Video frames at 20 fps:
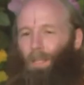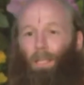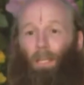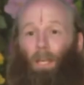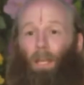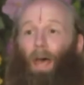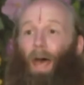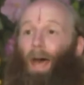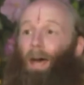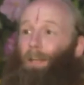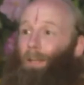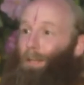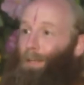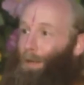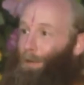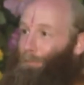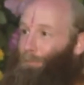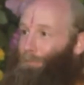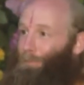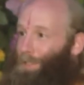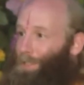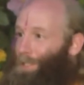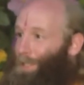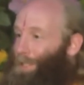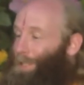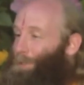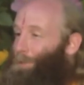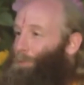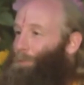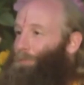He had had enough. He
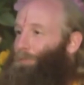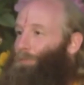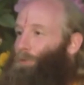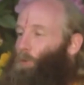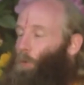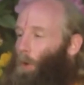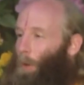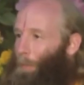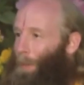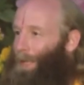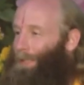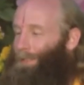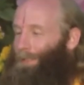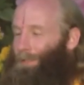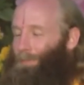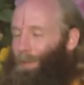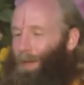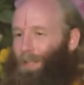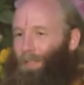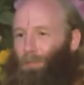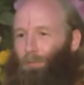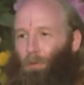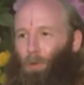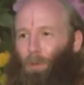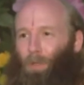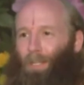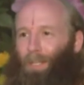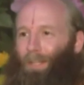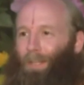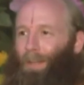said, you've tormented my
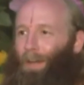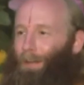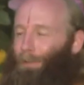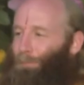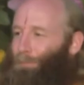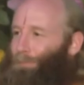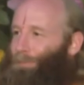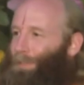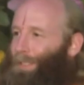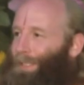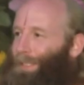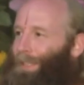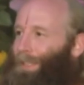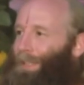devotee enough.